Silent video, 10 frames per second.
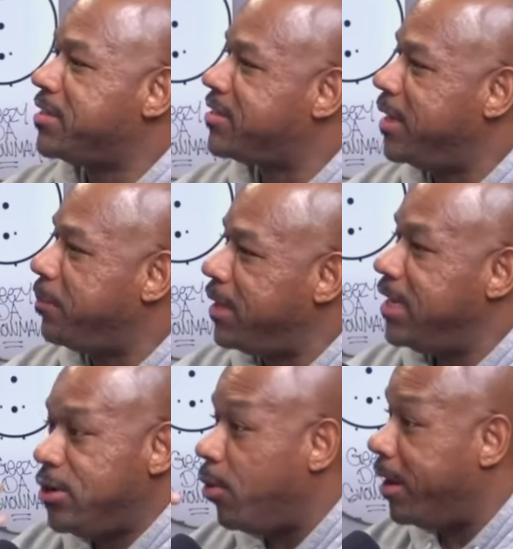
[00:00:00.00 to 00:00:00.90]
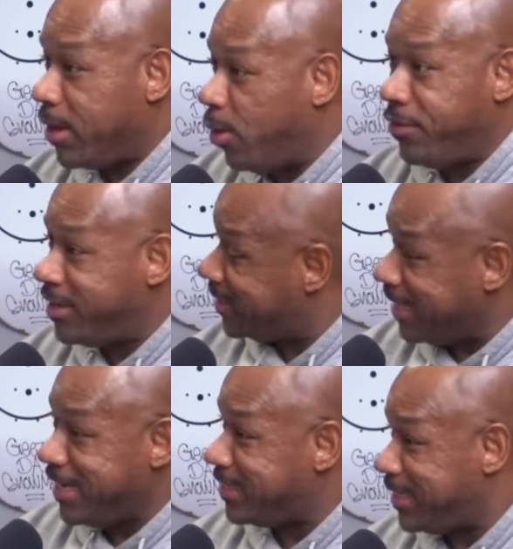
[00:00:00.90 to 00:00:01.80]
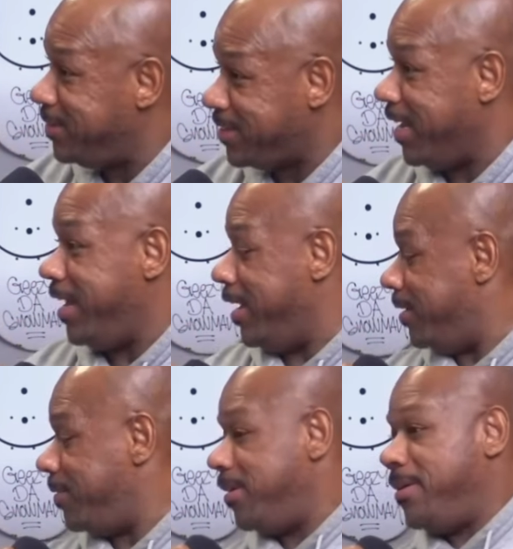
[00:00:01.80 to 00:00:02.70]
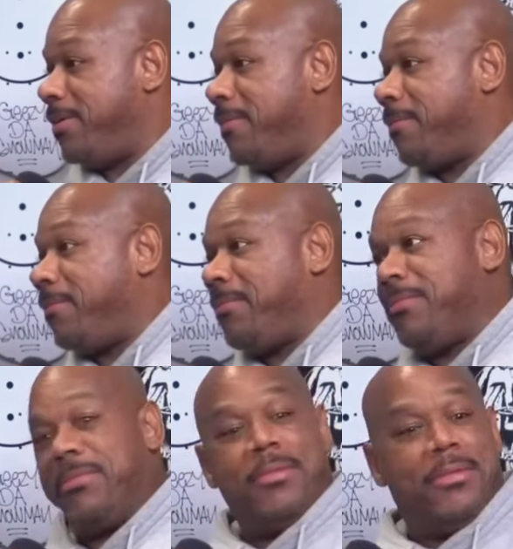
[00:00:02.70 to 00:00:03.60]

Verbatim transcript: simply going over the things he said. You know what? You're